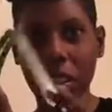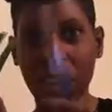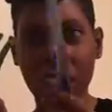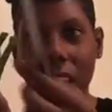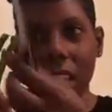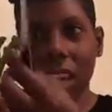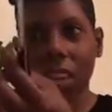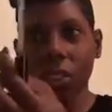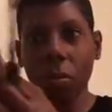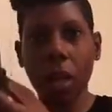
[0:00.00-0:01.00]
It's like
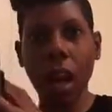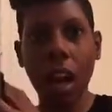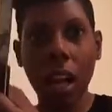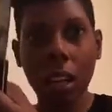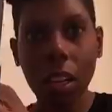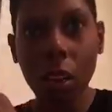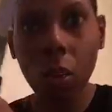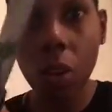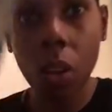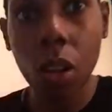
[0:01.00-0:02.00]
a little bit
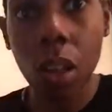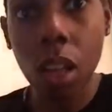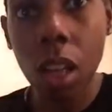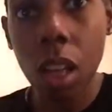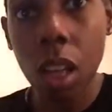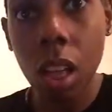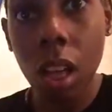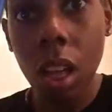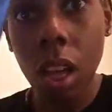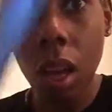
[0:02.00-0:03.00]
hollow,
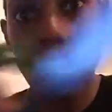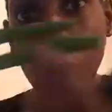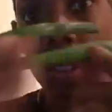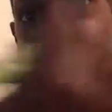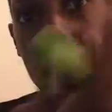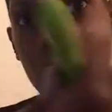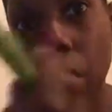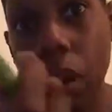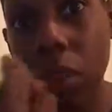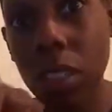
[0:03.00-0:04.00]
opposed to this
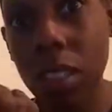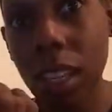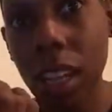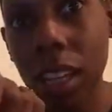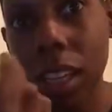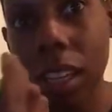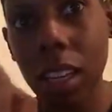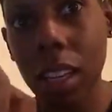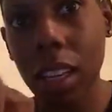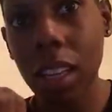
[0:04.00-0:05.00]
part, which is solid.
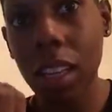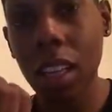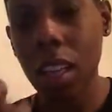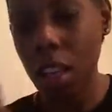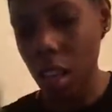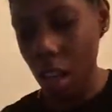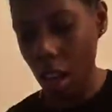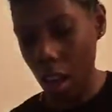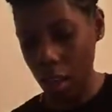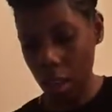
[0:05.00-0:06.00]

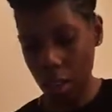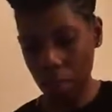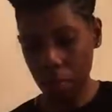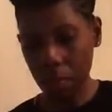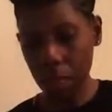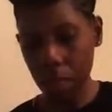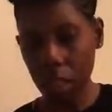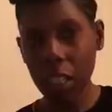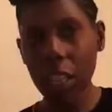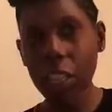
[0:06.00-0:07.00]
And
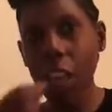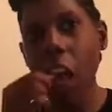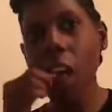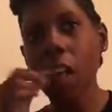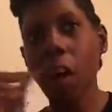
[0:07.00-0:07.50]
taste it.